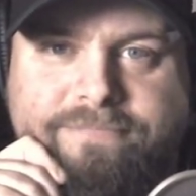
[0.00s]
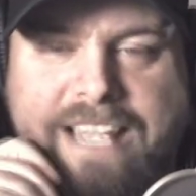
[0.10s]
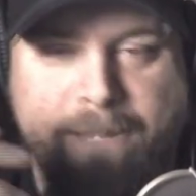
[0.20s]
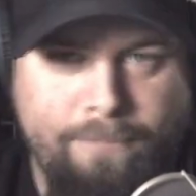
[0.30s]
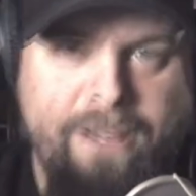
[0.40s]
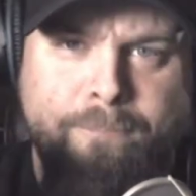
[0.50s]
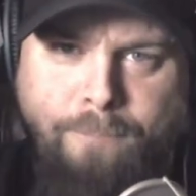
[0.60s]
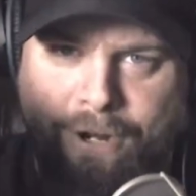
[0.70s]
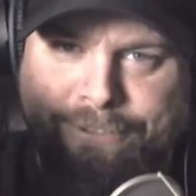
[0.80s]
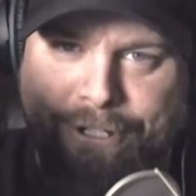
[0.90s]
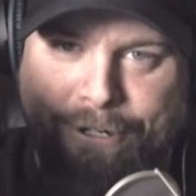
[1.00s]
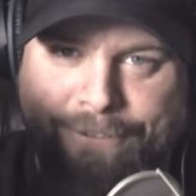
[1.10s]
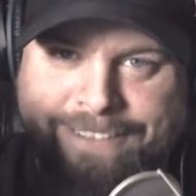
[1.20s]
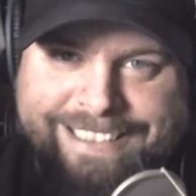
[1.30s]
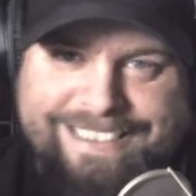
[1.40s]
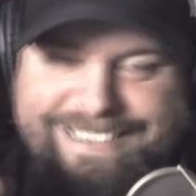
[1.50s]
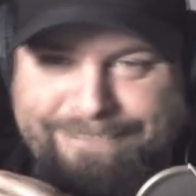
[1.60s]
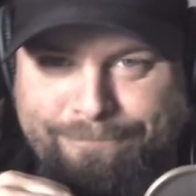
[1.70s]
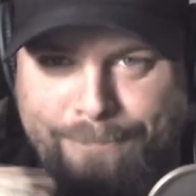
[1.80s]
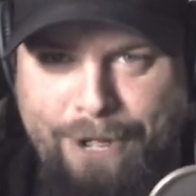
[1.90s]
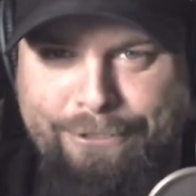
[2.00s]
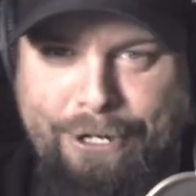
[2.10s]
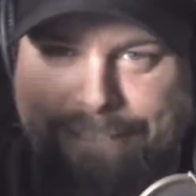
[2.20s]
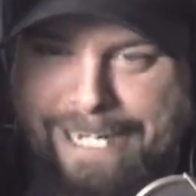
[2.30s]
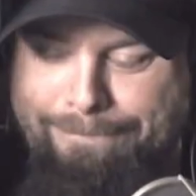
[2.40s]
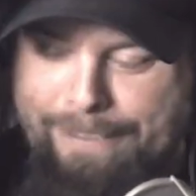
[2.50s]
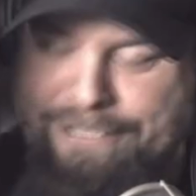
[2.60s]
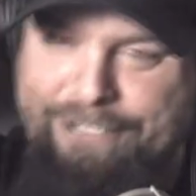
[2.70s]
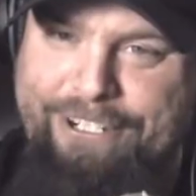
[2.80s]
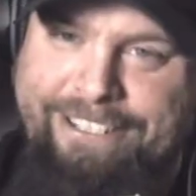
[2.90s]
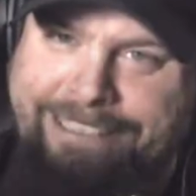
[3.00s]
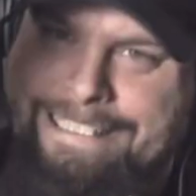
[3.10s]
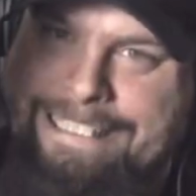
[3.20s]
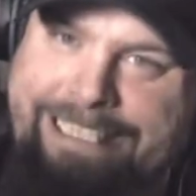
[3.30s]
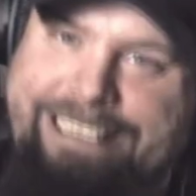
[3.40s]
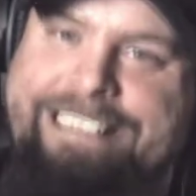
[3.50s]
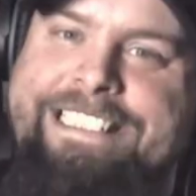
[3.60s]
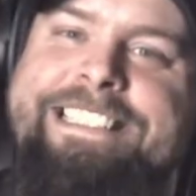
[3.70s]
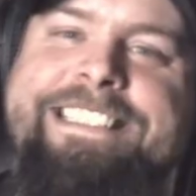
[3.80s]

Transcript: And bongo. Bongo, take picture. Click.